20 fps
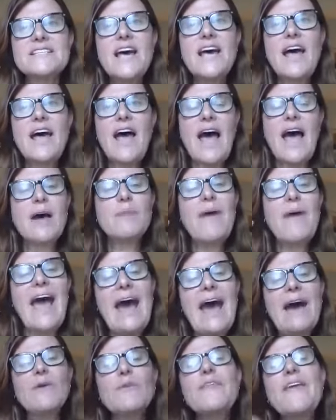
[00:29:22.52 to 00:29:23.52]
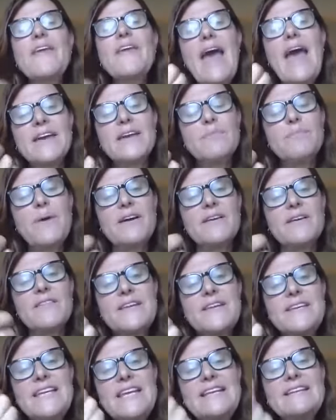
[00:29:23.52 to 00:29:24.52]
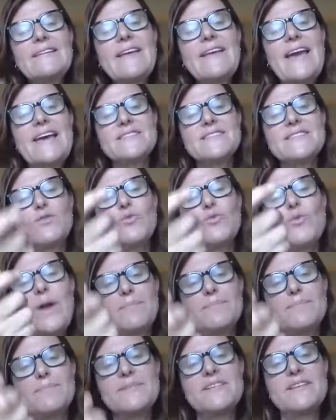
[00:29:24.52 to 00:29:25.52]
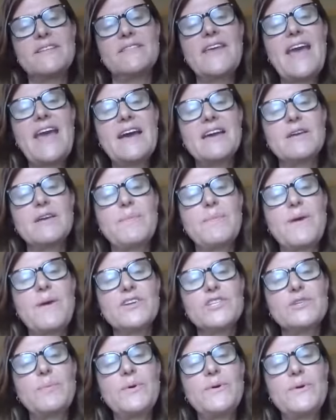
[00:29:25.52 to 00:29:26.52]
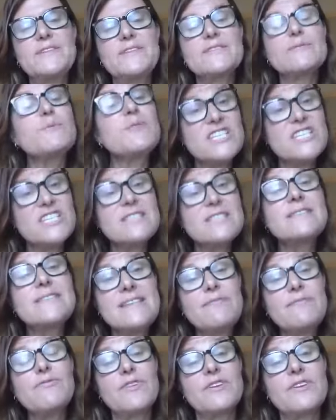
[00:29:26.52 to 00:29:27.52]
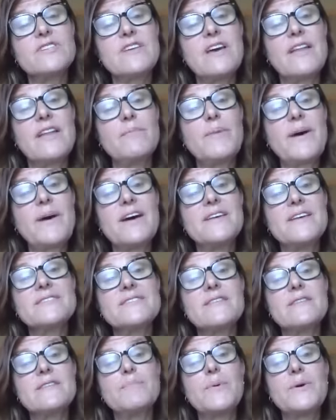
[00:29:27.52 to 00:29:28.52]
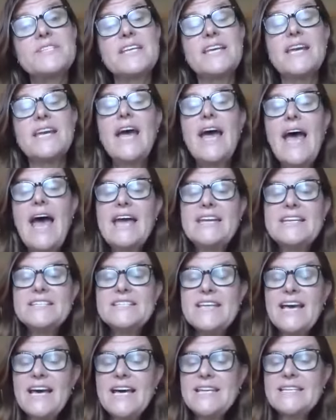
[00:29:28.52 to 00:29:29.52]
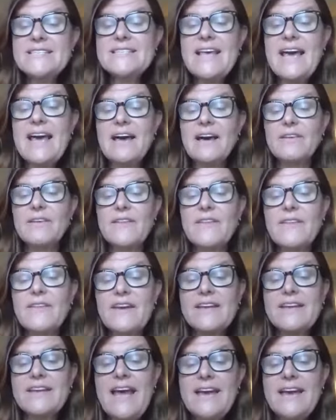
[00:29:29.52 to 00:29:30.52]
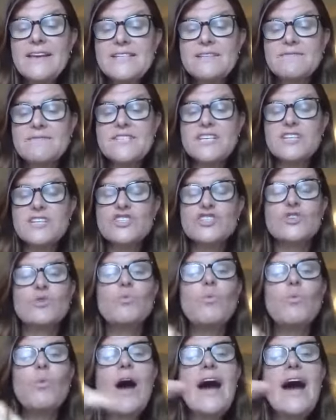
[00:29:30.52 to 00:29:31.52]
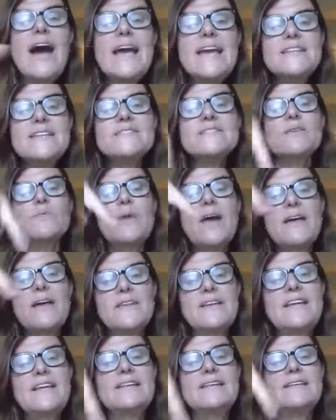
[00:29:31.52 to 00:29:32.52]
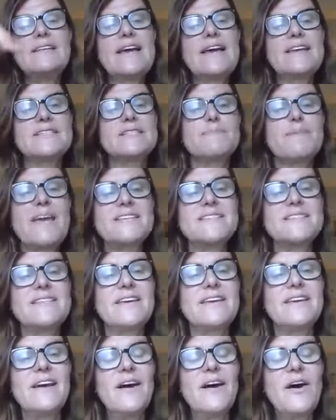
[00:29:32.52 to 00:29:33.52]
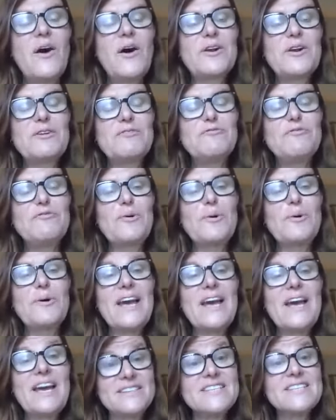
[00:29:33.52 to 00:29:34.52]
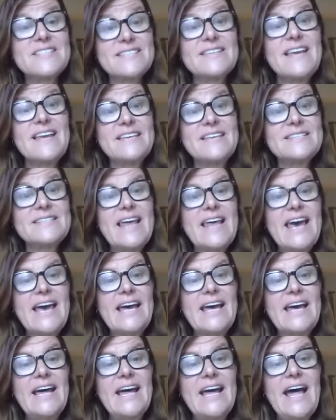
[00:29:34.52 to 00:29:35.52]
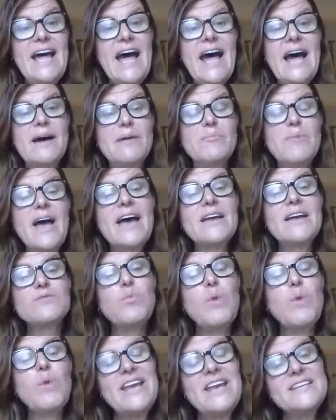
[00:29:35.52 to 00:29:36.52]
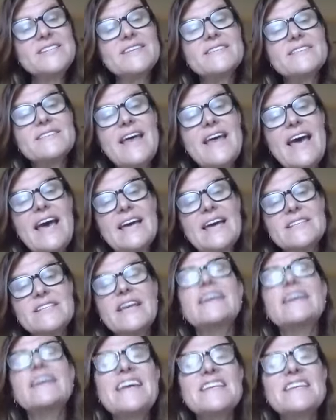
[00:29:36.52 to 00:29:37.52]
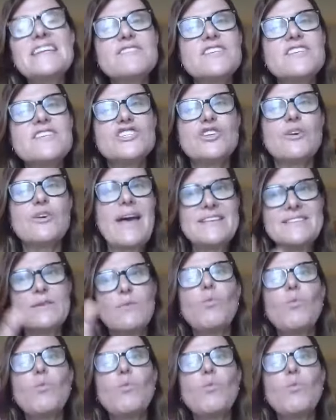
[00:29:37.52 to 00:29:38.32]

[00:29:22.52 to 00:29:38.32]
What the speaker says: how the needle gets gripped at the acupuncture points, which is different to other parts of the body. And it turns out that the connective tissue winds around the needle like spaghetti on a fork and just stays there. And when it does that, connective tissue has a